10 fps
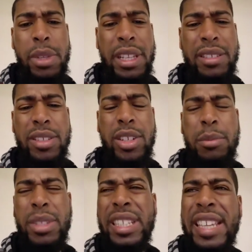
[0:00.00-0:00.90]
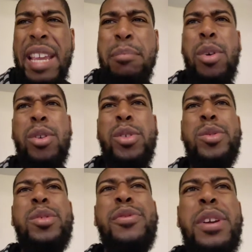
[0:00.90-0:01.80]
but ladies and gentlemen, the game ball
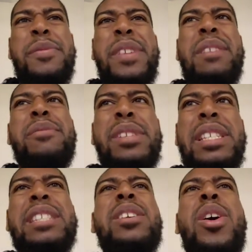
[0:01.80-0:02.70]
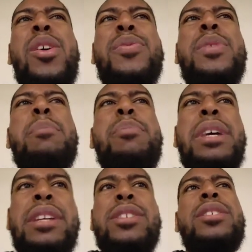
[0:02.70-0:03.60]
goes to Fred Van Vliet off the
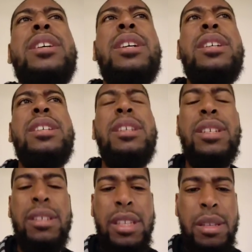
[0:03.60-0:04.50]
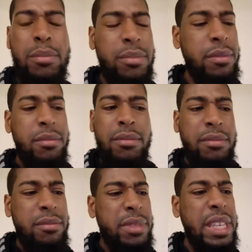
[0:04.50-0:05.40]
bench. He, he
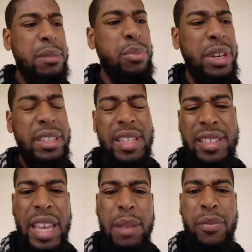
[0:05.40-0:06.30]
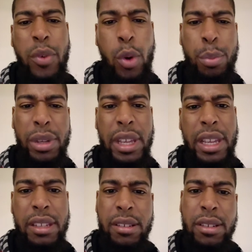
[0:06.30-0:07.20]
he brings his game four
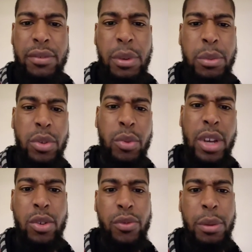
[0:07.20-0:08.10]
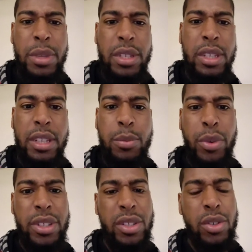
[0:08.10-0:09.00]
play from Toronto from the six,
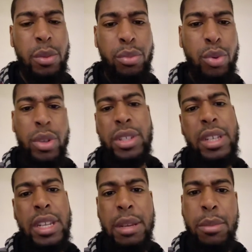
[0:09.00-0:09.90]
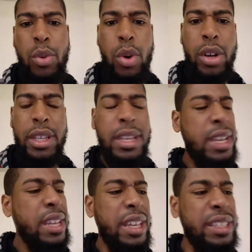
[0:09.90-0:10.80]
brings it to the Brewer City in Milwaukee,
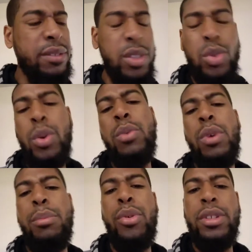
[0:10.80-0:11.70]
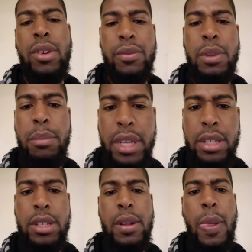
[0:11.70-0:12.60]
and gives you 21 points off the
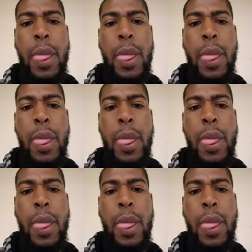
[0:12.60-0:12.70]
bench.